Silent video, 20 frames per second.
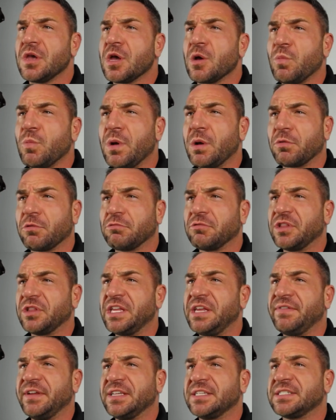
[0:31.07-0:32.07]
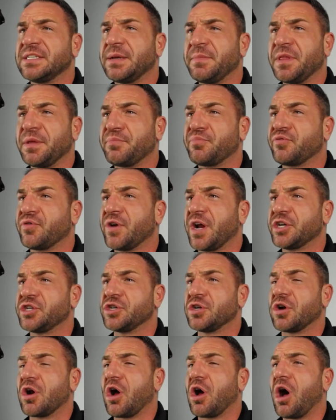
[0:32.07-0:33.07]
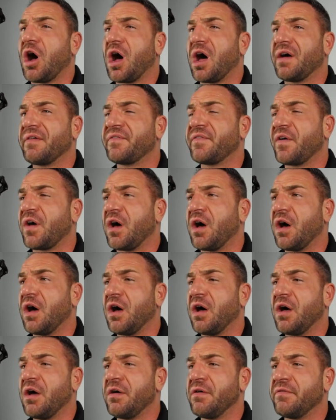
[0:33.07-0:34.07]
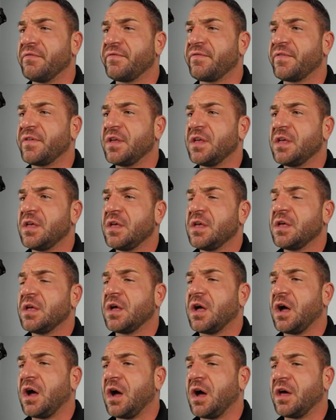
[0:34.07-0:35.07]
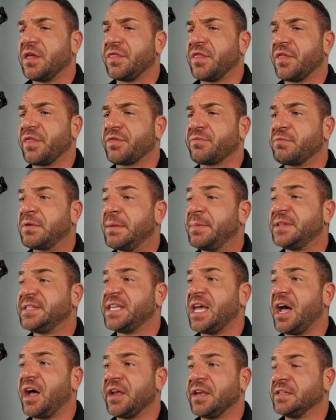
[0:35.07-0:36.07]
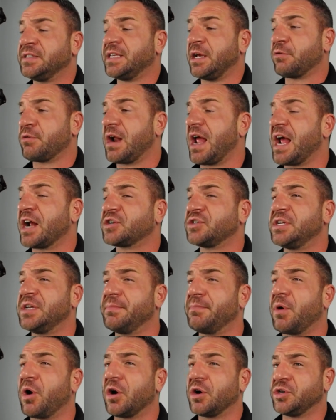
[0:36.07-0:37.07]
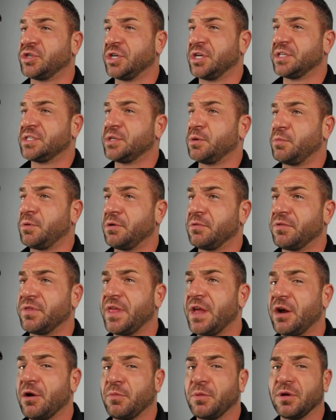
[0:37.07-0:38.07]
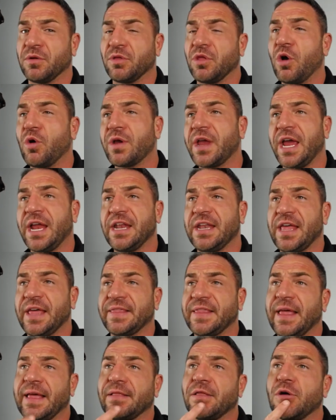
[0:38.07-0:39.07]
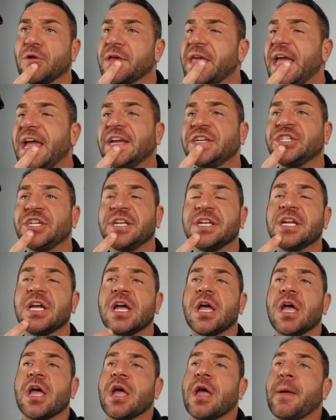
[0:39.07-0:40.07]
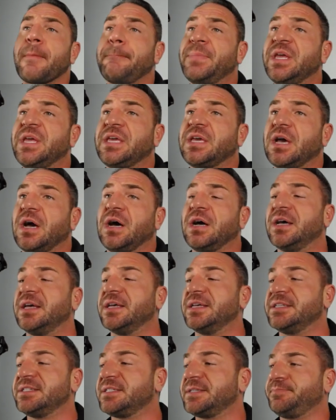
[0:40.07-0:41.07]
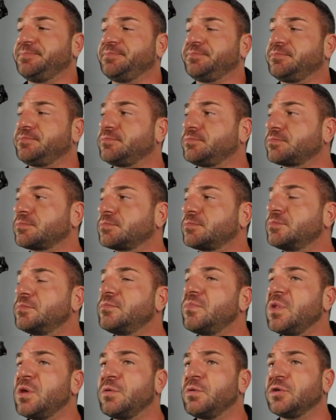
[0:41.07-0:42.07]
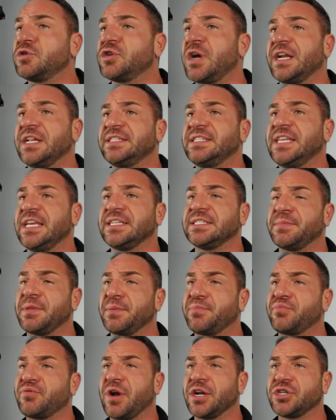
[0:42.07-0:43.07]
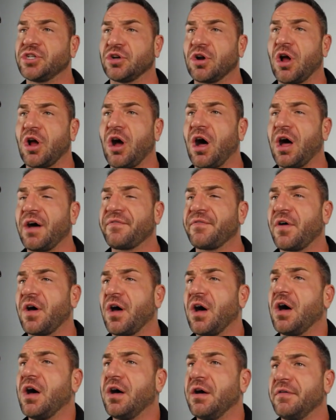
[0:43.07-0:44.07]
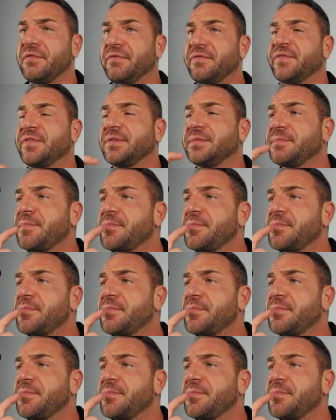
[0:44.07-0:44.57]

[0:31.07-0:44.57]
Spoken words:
We were relieving some of the pressure off of the 3 battalions that were actually in Marja. So we were there. We were located at that location because we were trying to take some of the pressure off of